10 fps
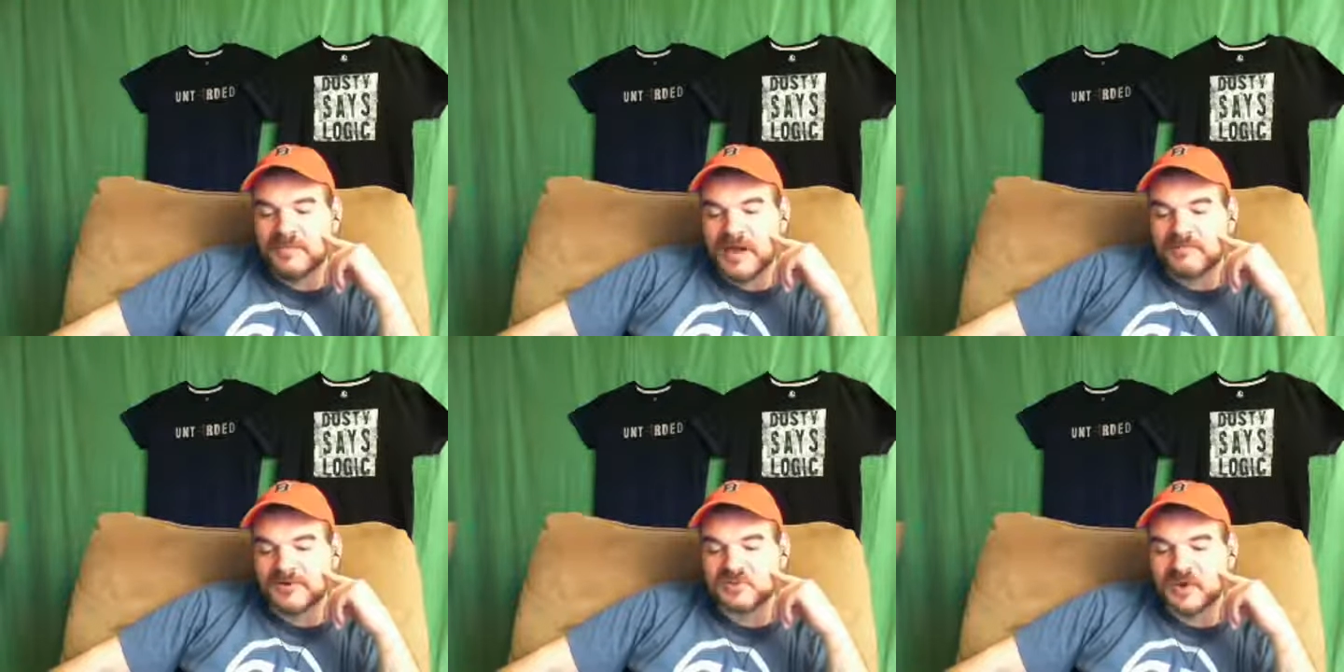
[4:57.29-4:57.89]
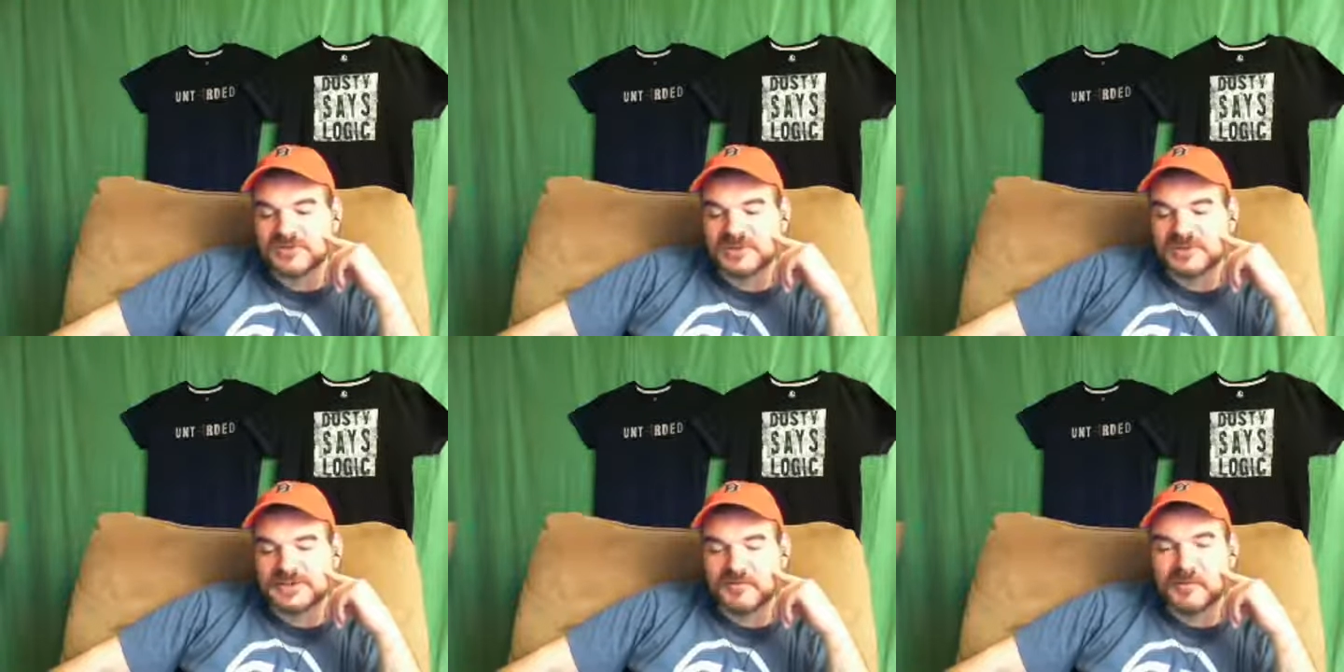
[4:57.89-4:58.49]
My first question
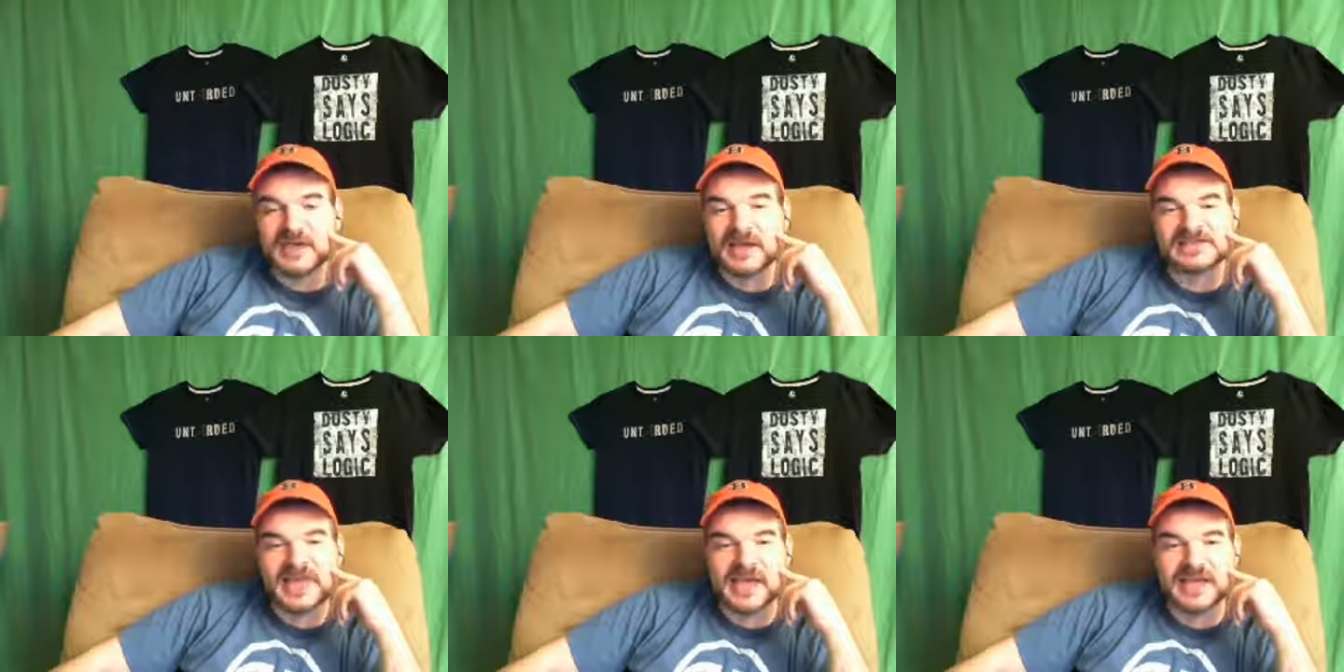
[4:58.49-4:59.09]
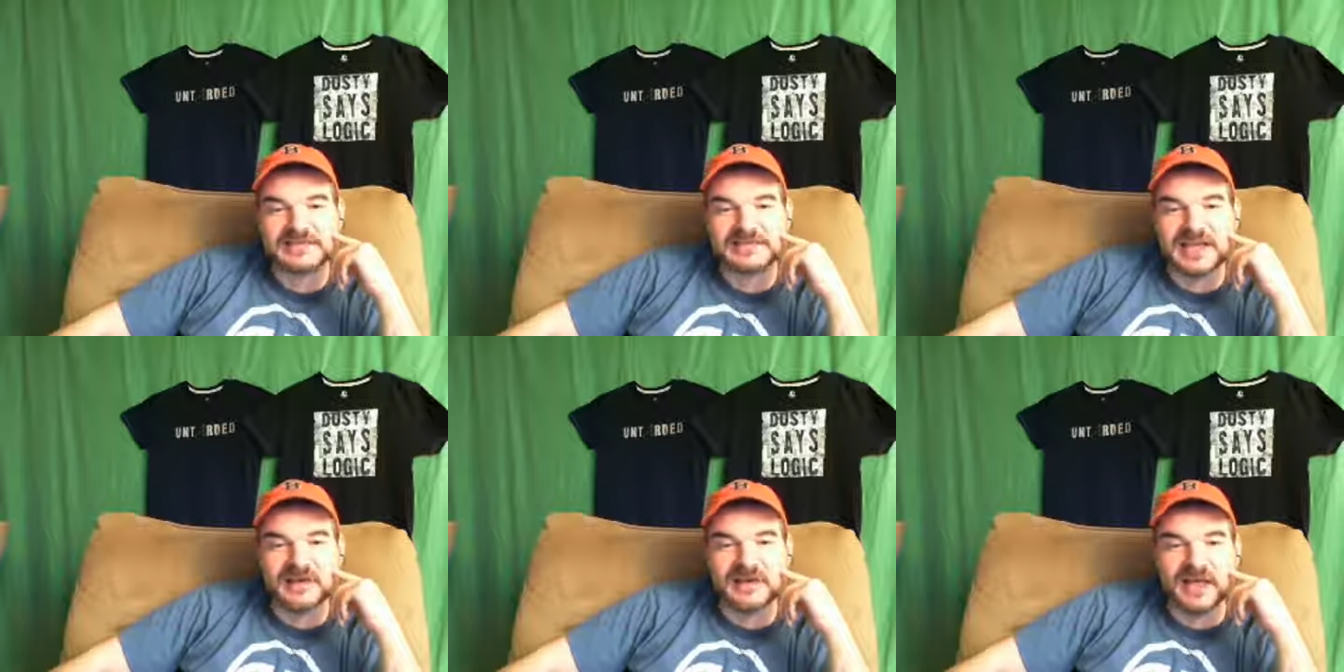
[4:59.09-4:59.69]
is, if you make a
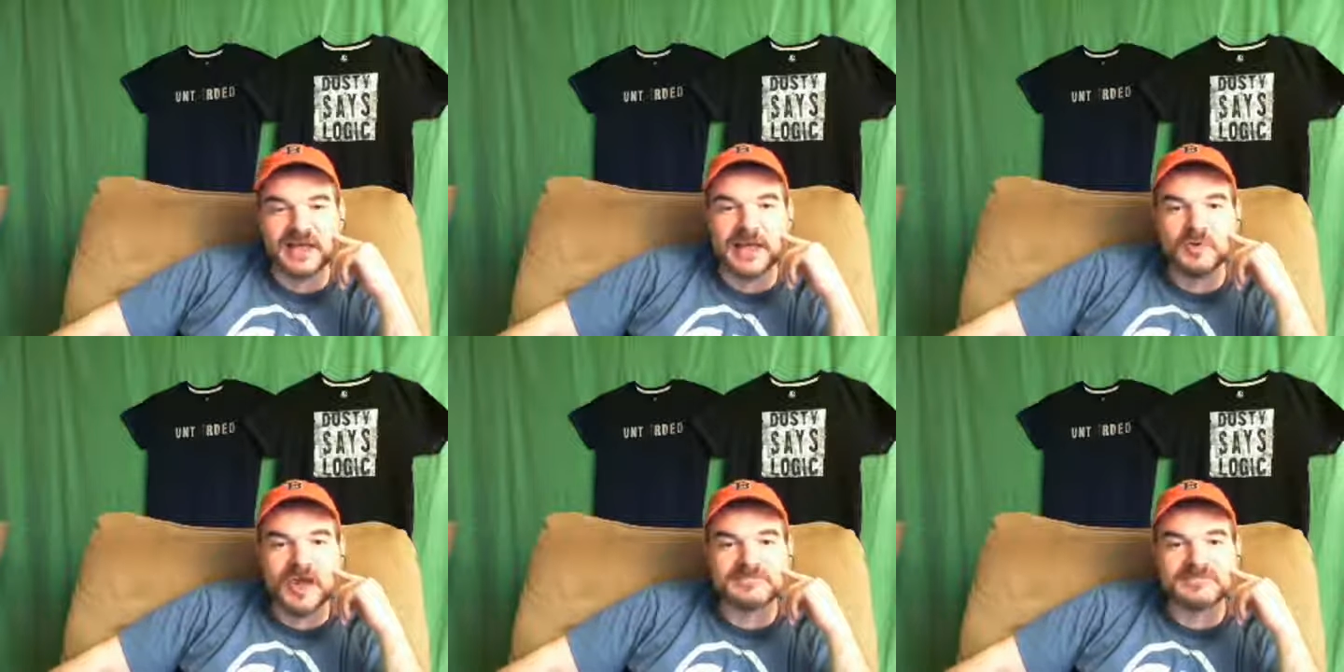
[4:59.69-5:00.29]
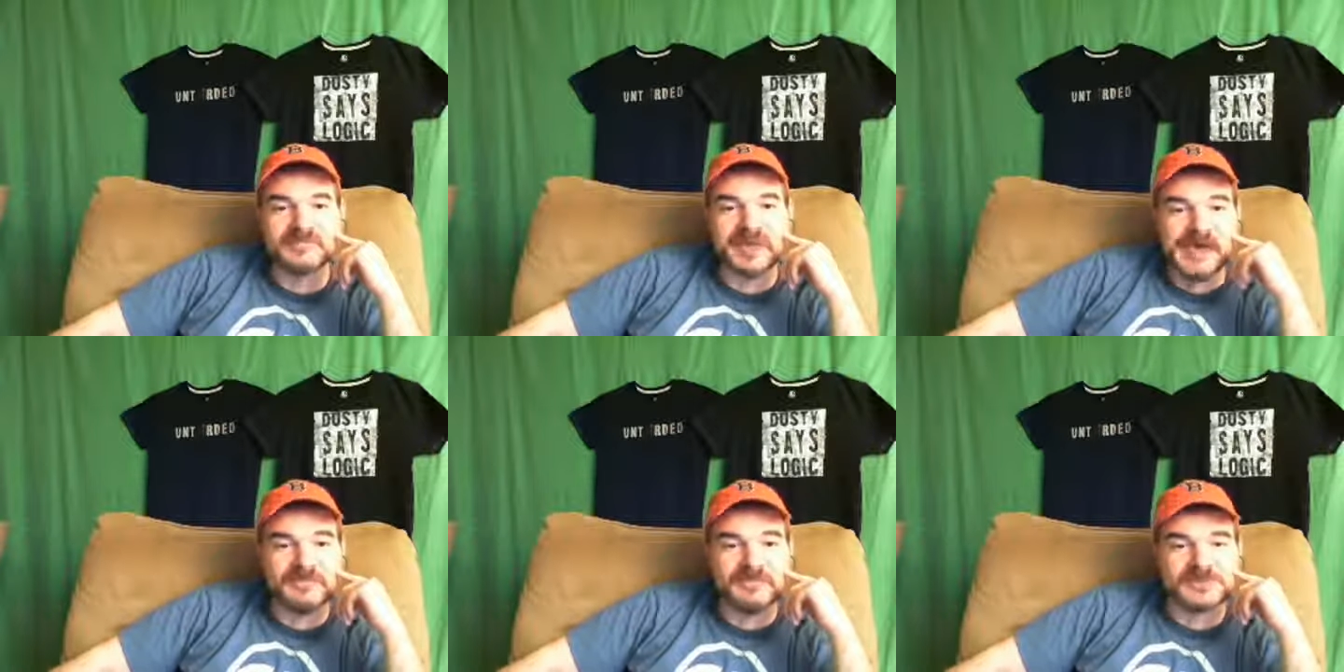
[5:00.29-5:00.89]
statement, a claim, you have to give me
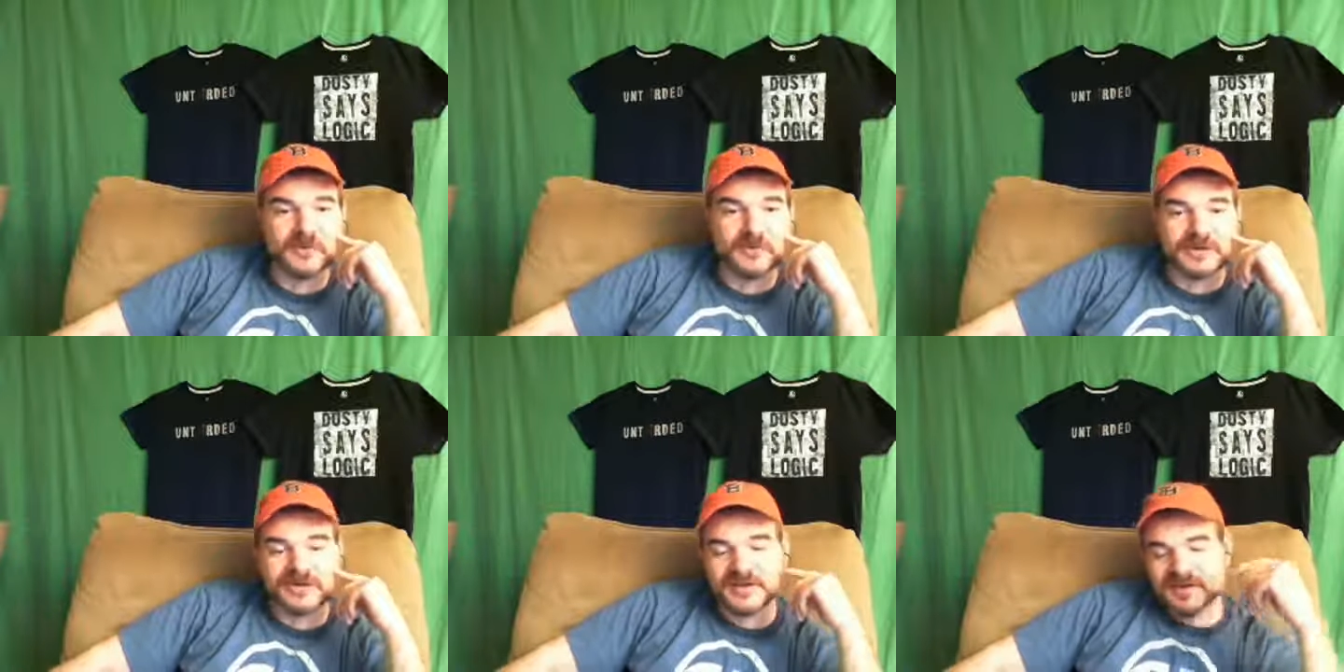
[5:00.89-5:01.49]
evidence for it.